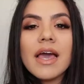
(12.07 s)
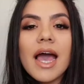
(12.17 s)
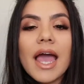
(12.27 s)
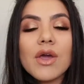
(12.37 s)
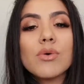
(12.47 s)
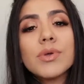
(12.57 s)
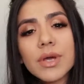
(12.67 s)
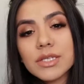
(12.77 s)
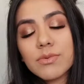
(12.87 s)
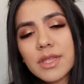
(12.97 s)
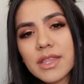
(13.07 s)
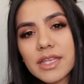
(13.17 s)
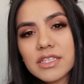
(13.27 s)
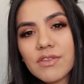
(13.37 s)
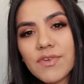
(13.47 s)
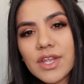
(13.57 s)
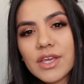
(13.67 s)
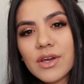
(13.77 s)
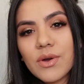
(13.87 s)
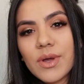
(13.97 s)
I hope you guys really like this
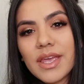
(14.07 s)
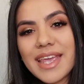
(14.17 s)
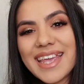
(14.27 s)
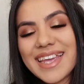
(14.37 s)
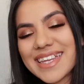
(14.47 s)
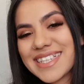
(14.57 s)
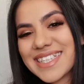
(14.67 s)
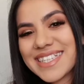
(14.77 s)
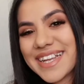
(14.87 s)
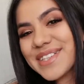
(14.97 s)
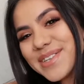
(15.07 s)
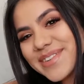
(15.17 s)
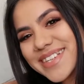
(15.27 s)
video and stay tuned.